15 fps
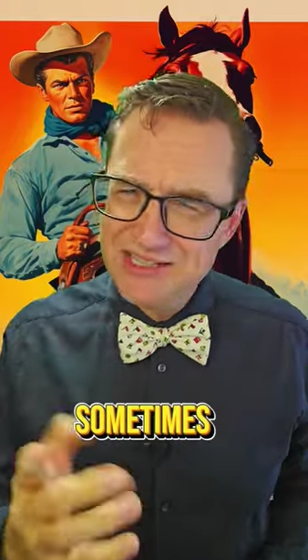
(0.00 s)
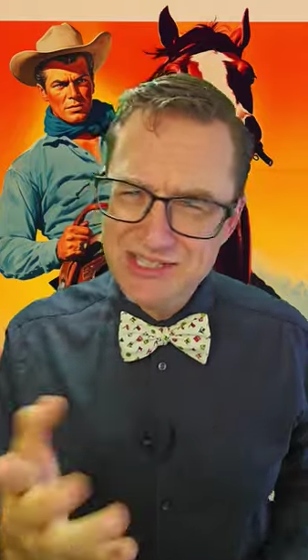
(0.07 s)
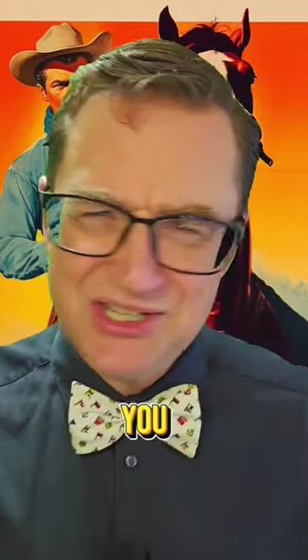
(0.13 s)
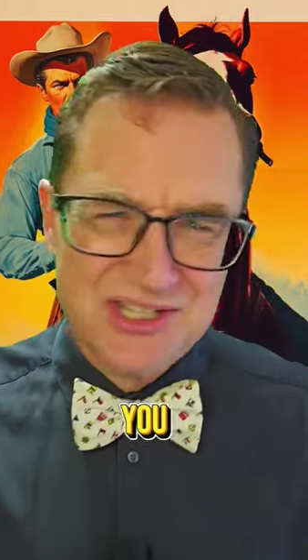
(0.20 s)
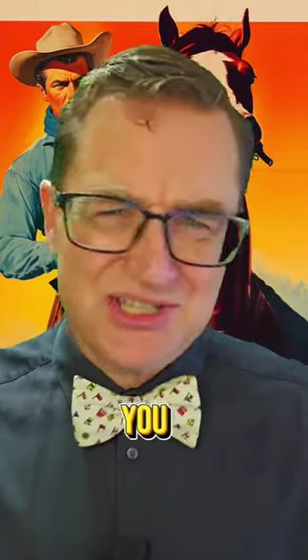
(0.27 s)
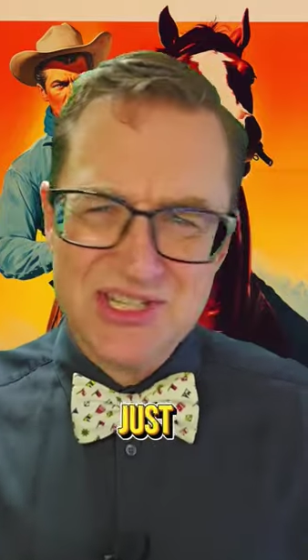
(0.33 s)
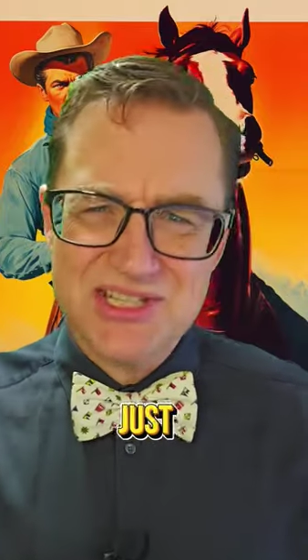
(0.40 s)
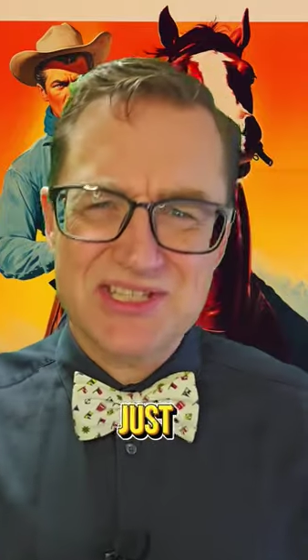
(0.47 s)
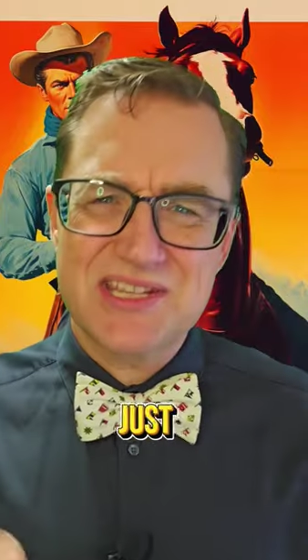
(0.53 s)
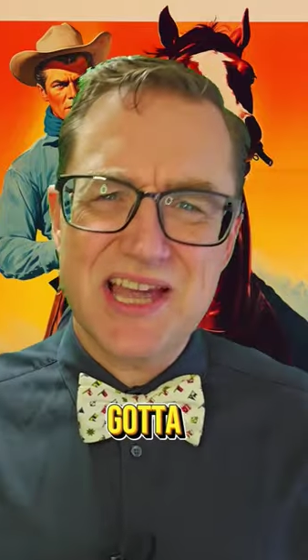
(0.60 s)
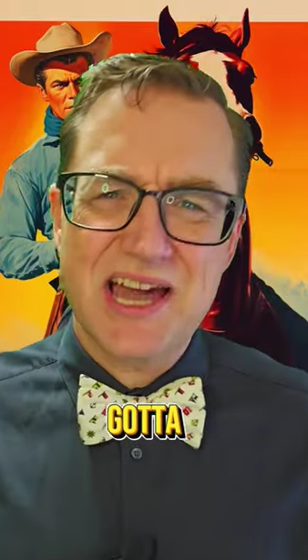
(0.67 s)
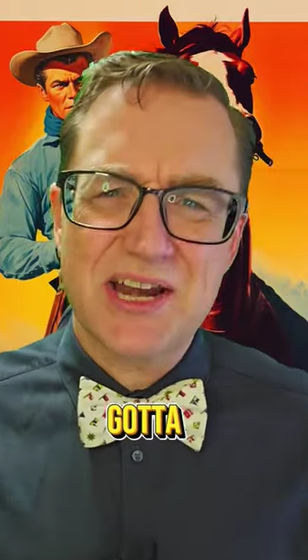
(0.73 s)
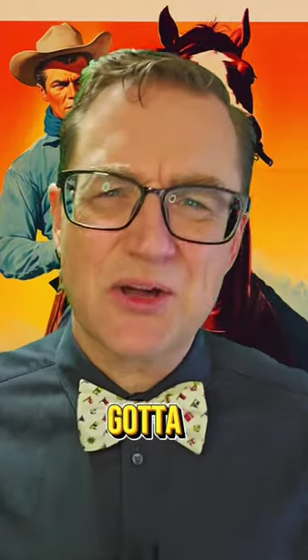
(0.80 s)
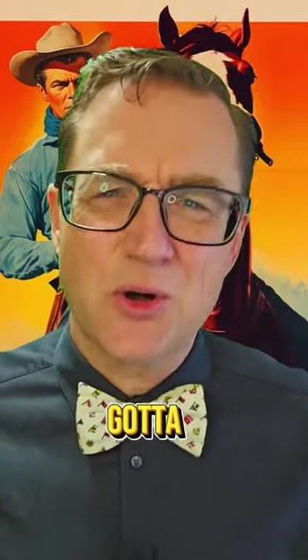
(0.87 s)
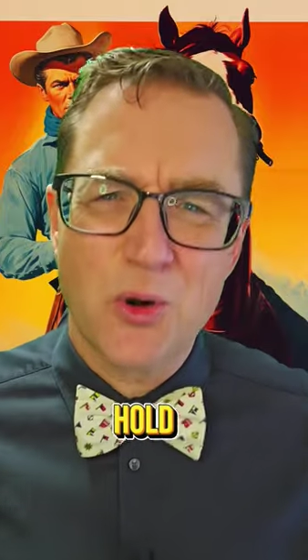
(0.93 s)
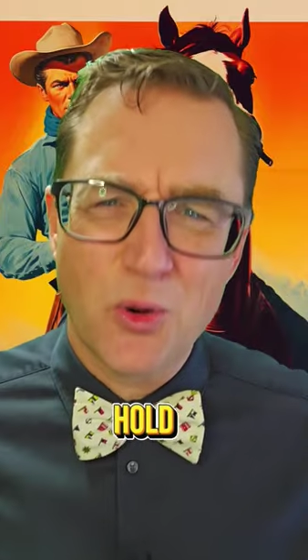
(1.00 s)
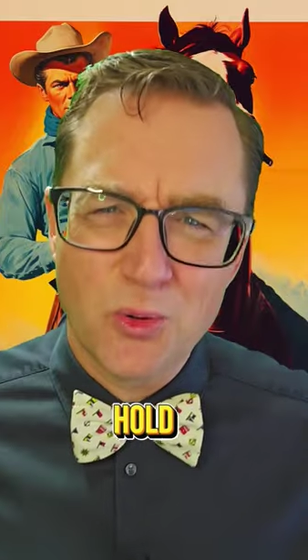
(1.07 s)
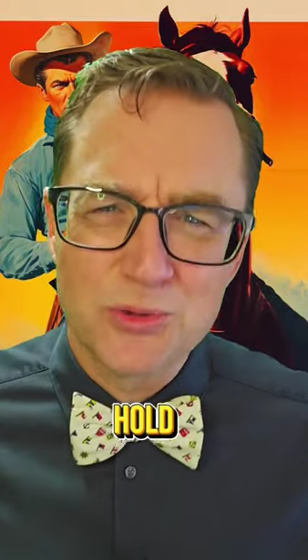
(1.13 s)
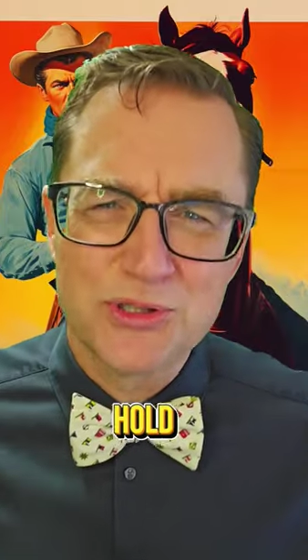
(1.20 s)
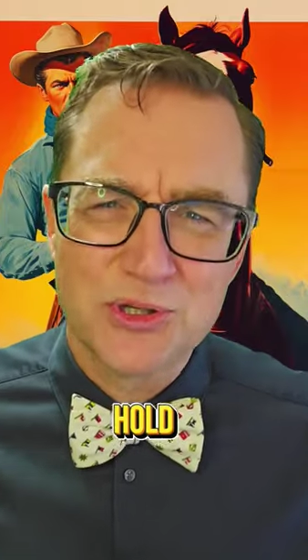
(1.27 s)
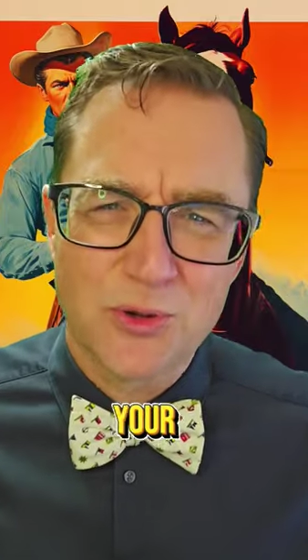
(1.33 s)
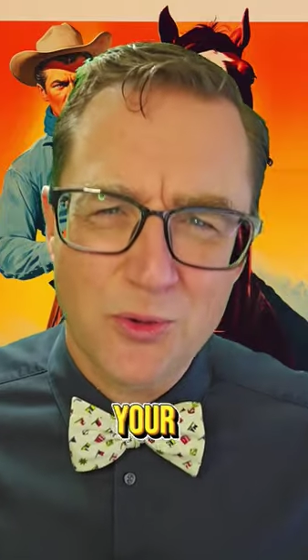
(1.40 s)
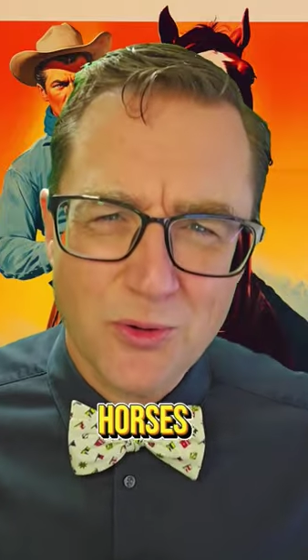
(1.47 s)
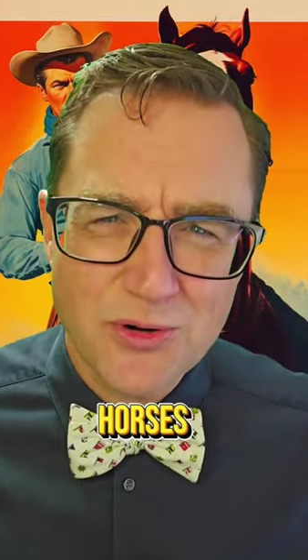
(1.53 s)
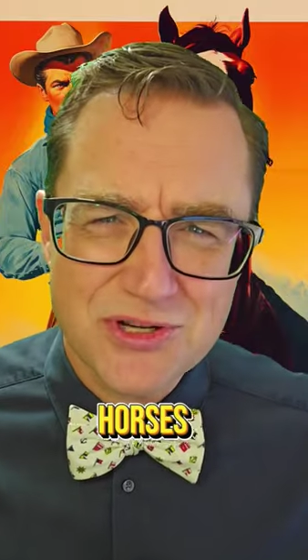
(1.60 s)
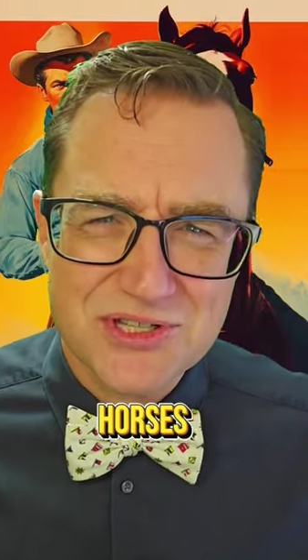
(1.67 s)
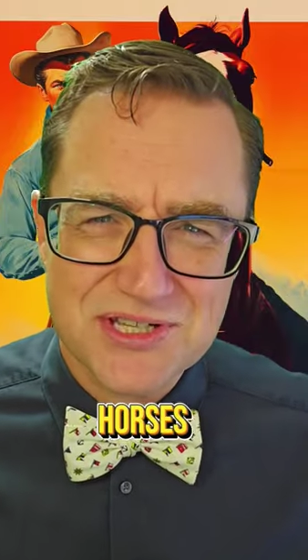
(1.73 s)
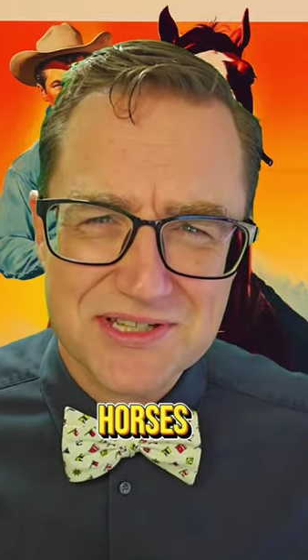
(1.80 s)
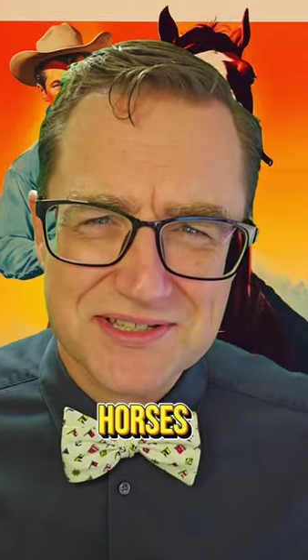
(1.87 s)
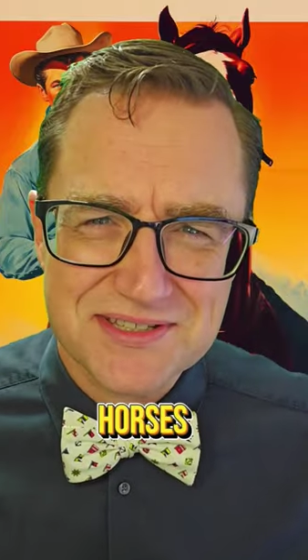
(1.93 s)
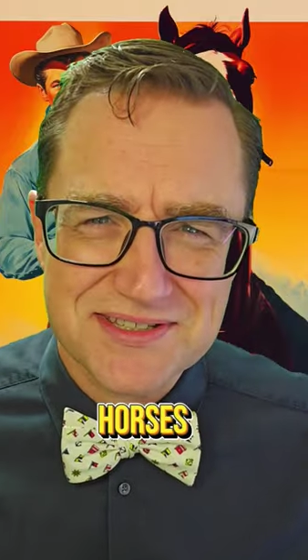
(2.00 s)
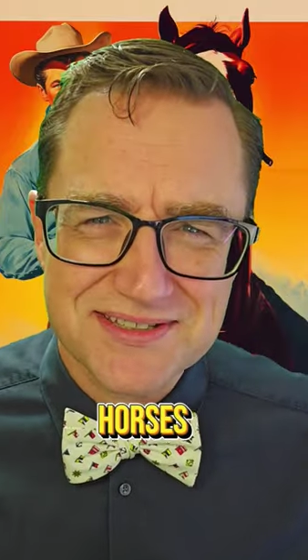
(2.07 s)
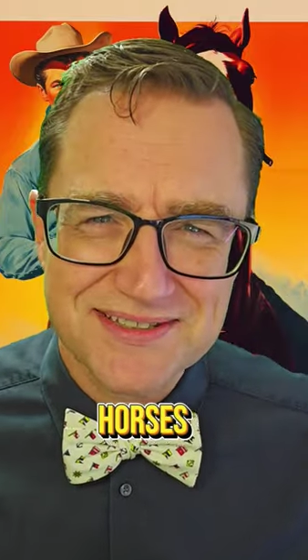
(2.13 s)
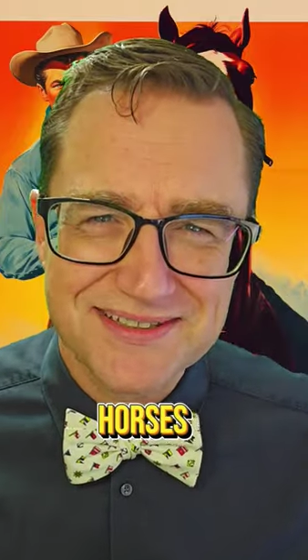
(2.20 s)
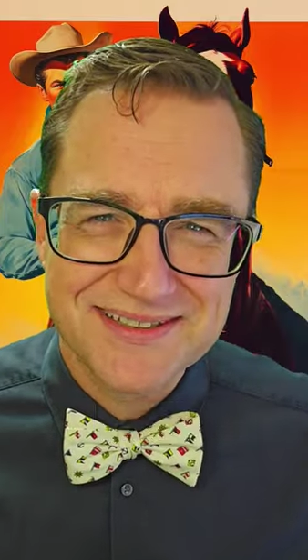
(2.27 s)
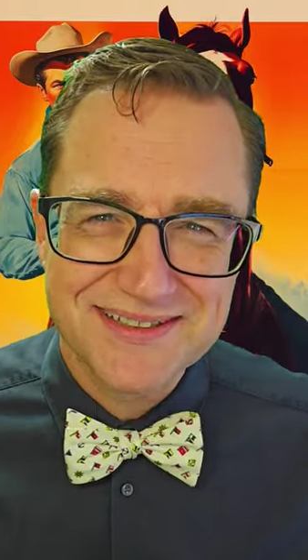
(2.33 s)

you just gotta hold your horses.